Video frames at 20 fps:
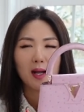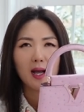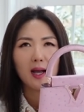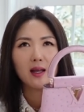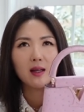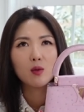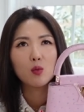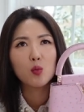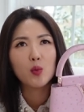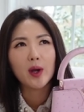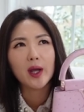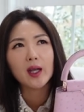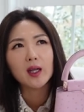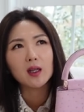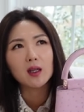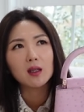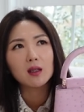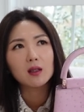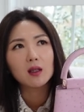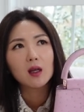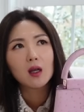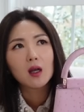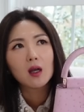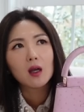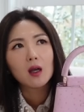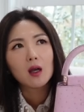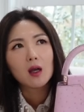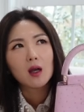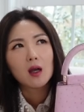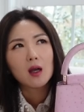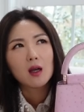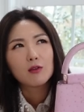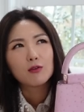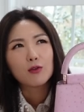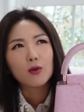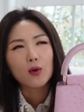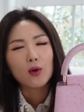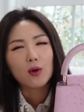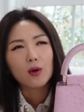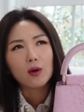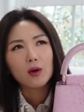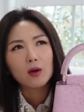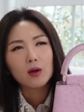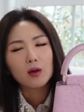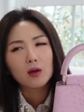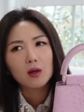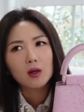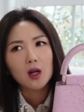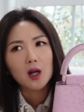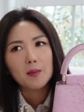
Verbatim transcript: I waited for